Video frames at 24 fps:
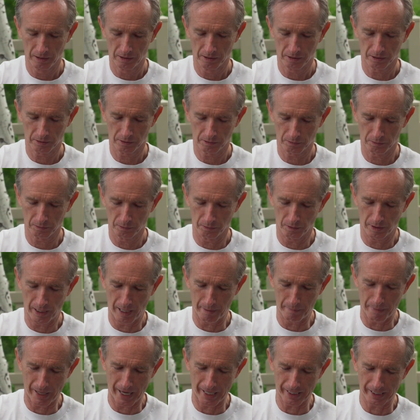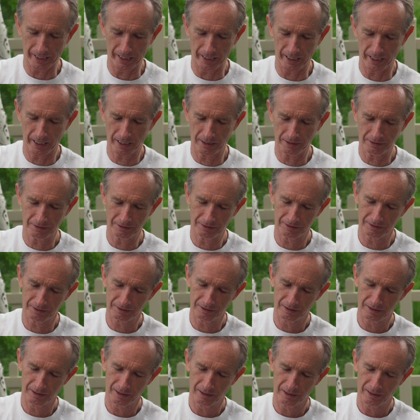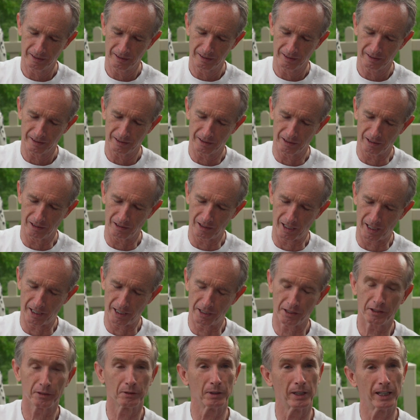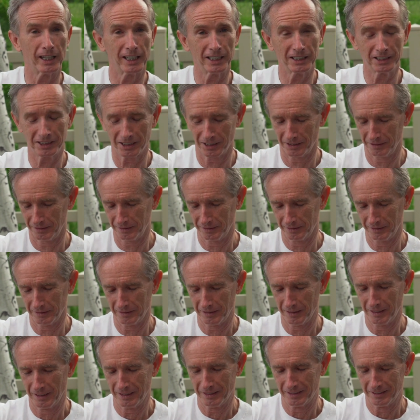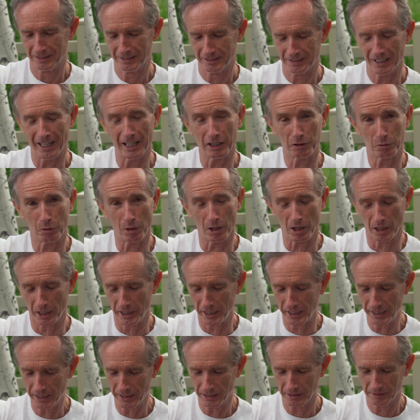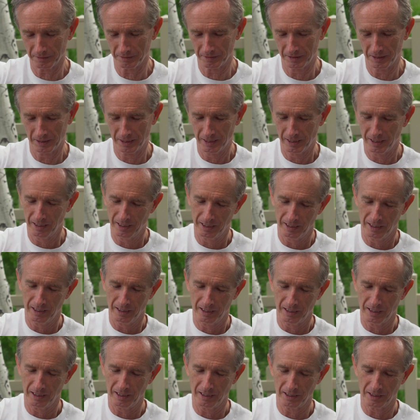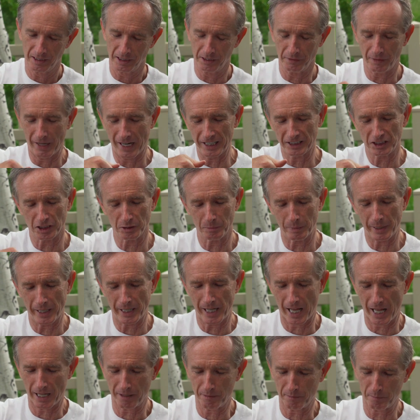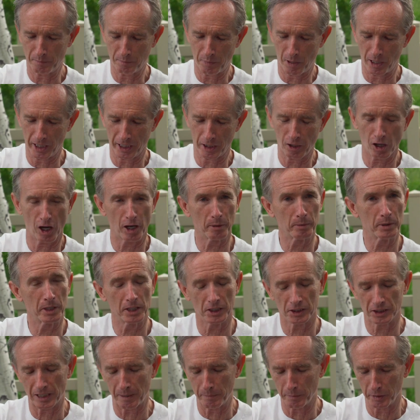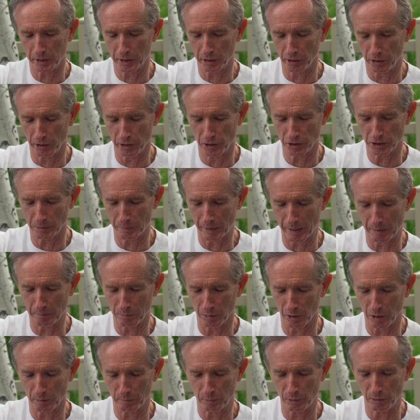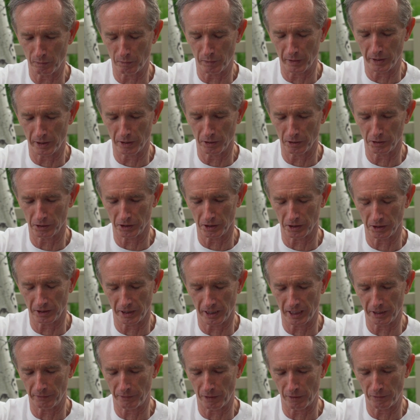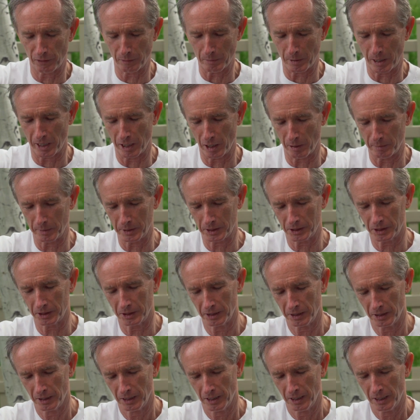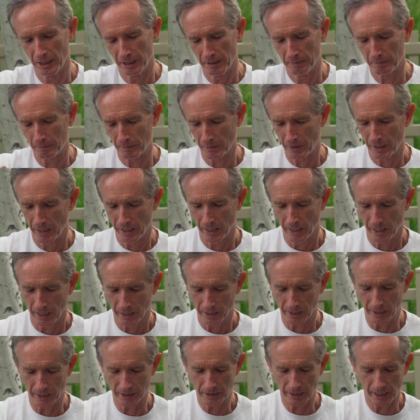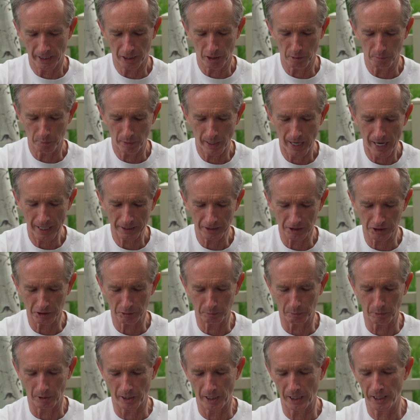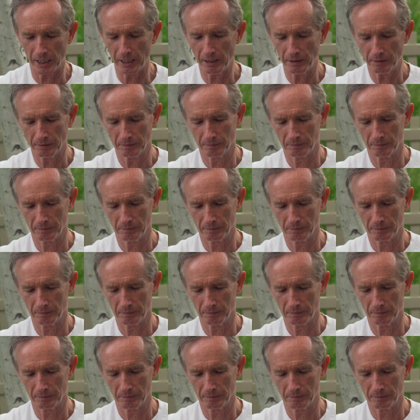Screw that back in. There are a lot of threads, high quality. The device is made out of polycarbonate, same material used to make bulletproof windows and NFL football helmets. Then take your practice spray,